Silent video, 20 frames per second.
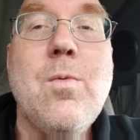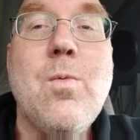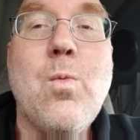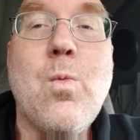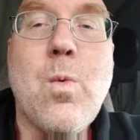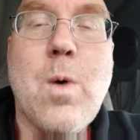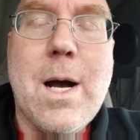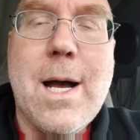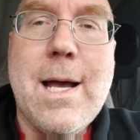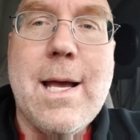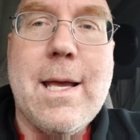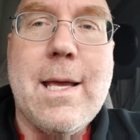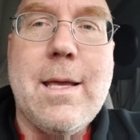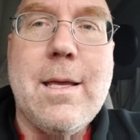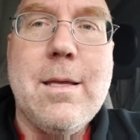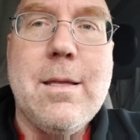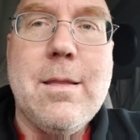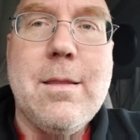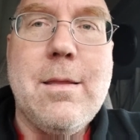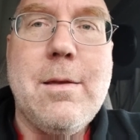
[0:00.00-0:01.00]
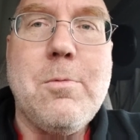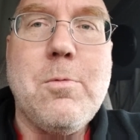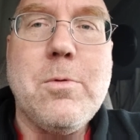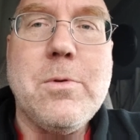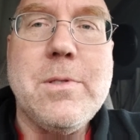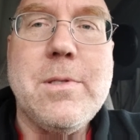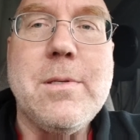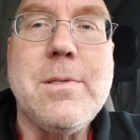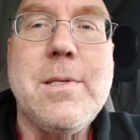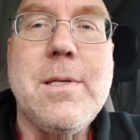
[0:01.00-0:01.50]
why they were
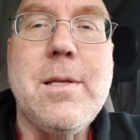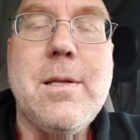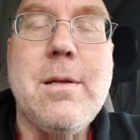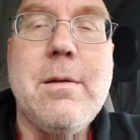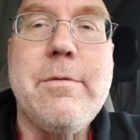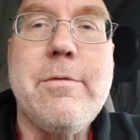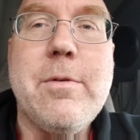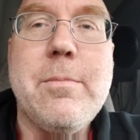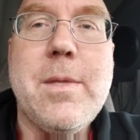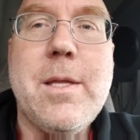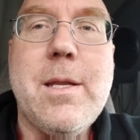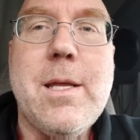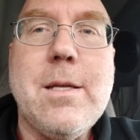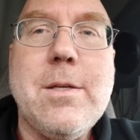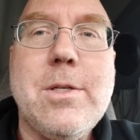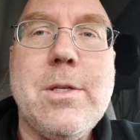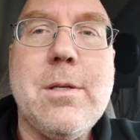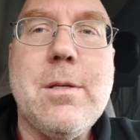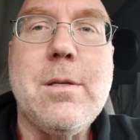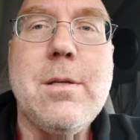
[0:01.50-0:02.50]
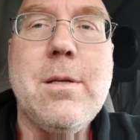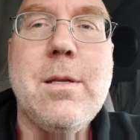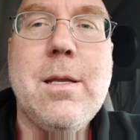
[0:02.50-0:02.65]
seceding from the nation.